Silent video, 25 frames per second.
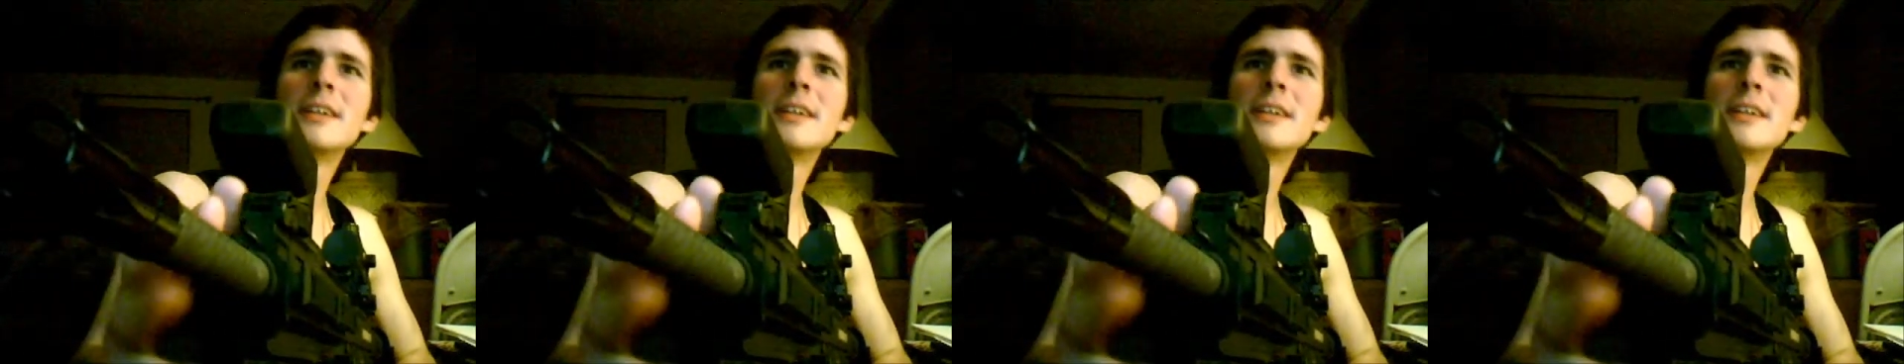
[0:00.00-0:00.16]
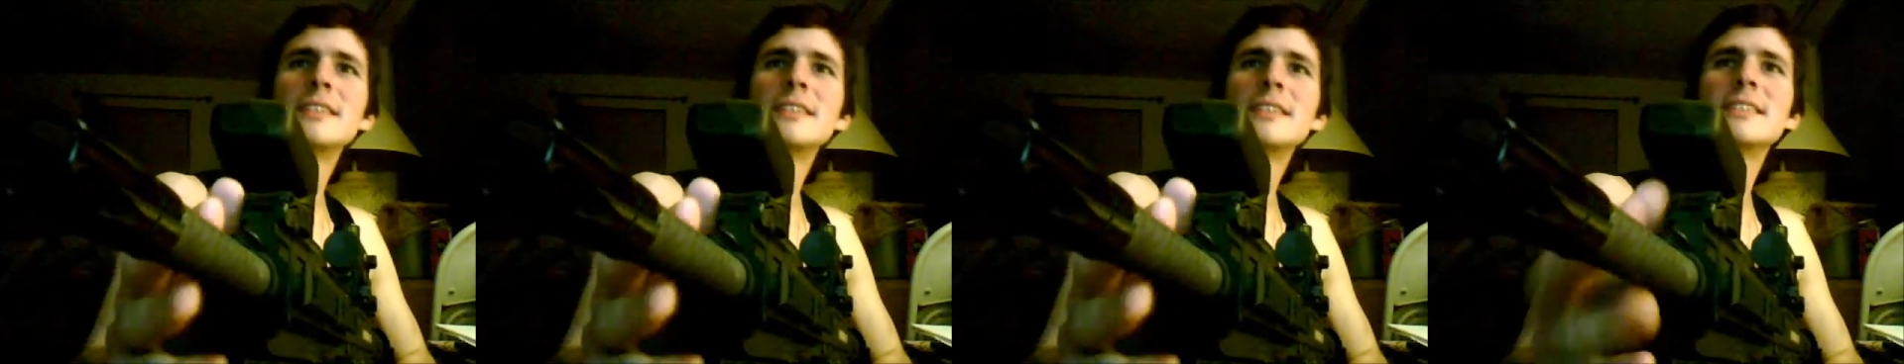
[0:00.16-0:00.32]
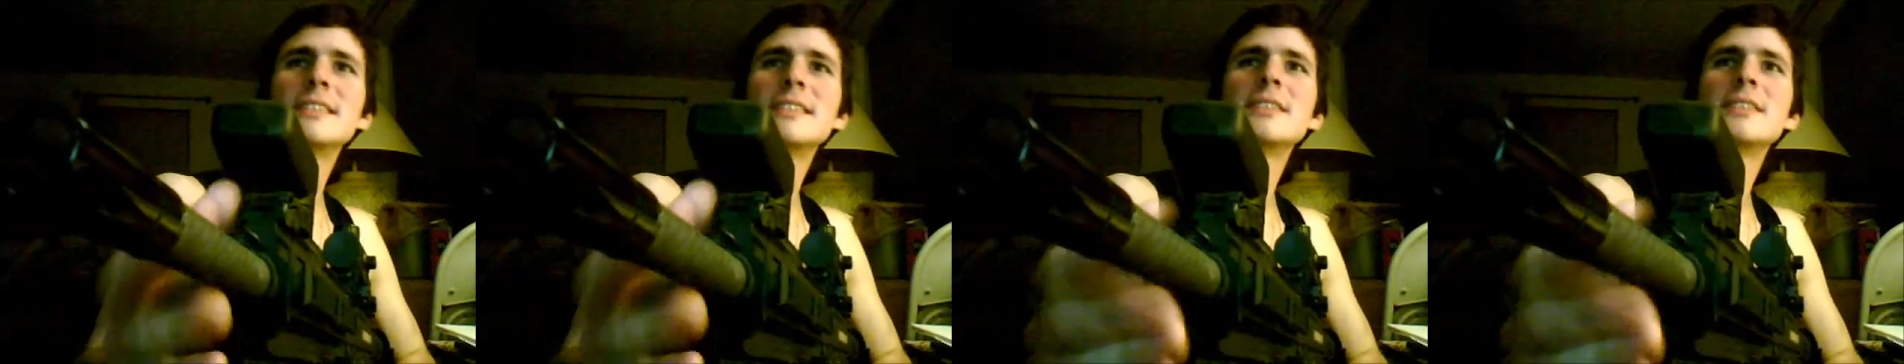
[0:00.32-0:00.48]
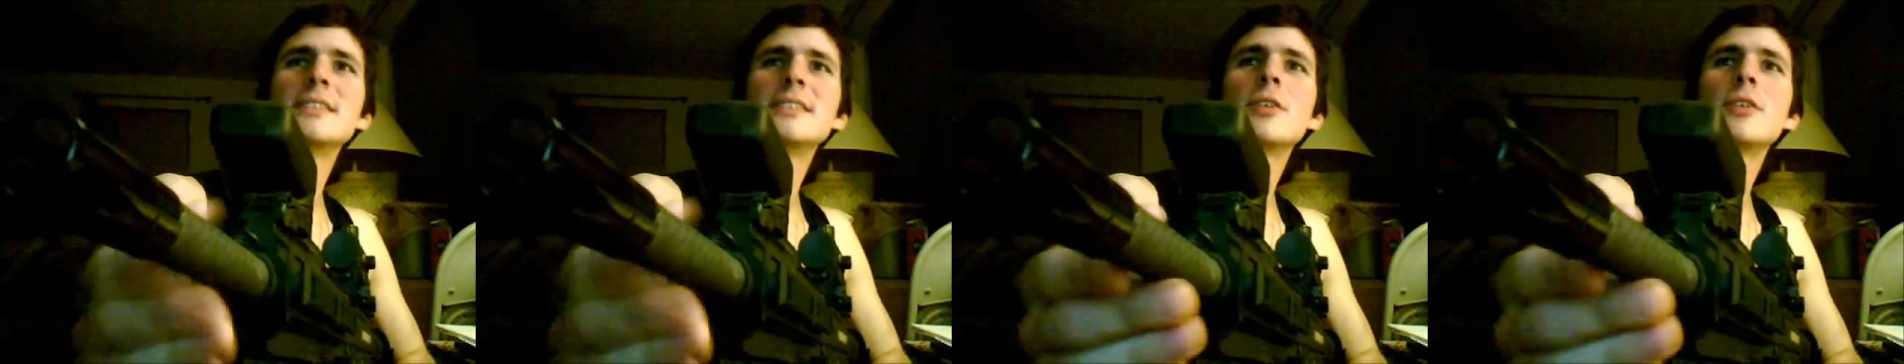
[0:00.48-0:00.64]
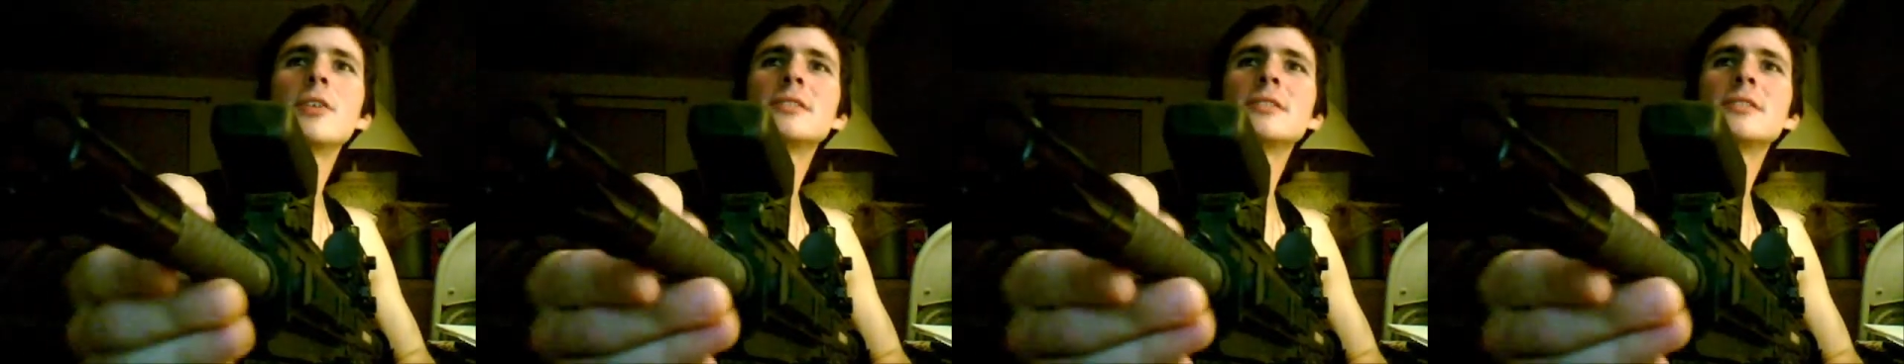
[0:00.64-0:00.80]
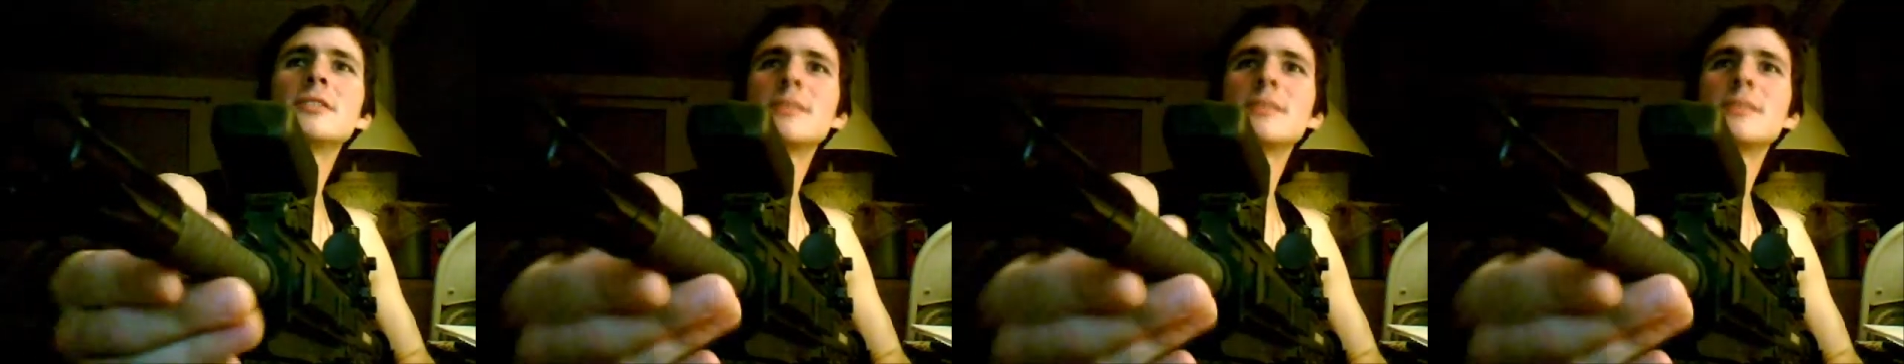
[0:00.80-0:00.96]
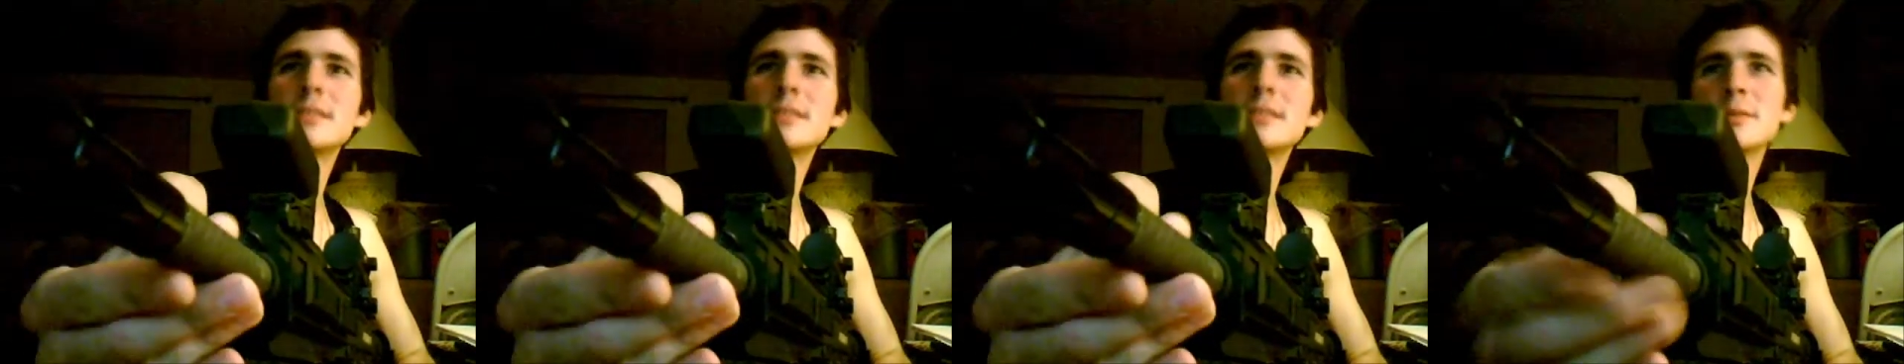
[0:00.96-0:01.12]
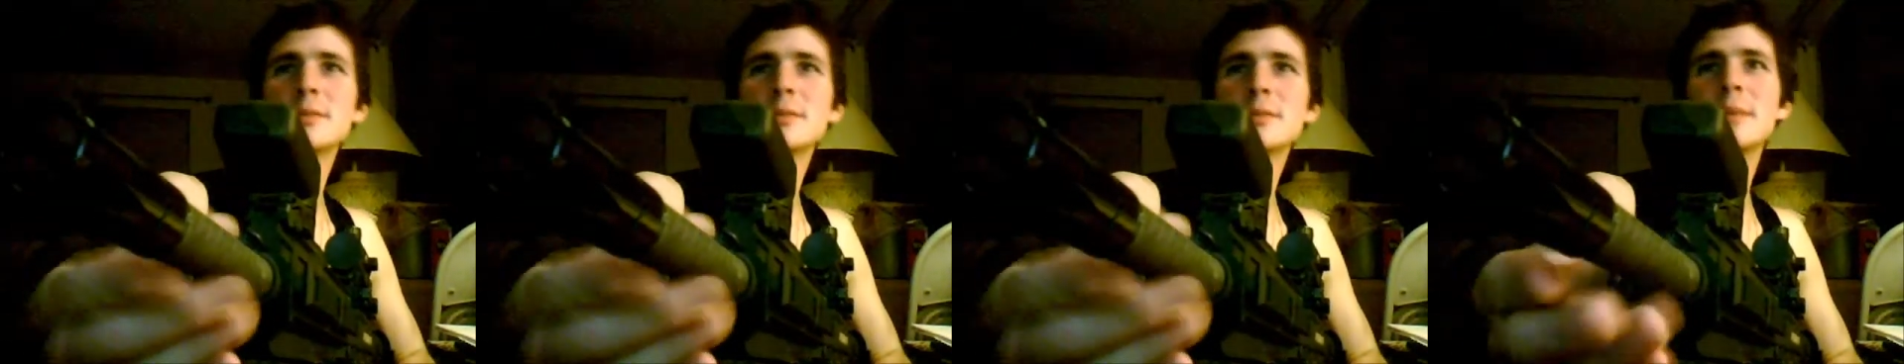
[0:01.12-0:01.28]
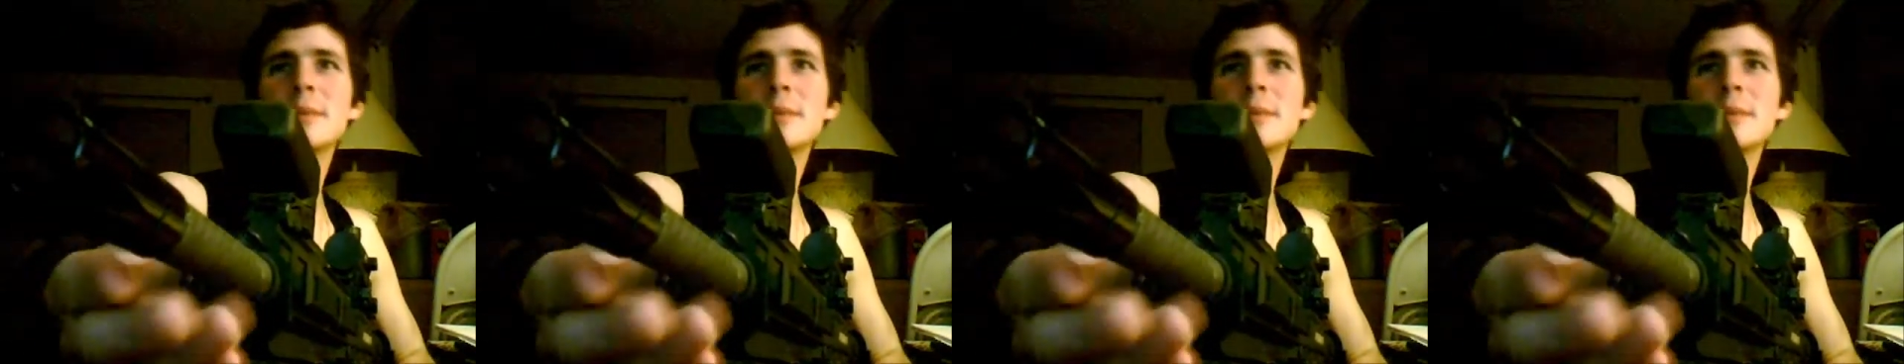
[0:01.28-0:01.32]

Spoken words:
This is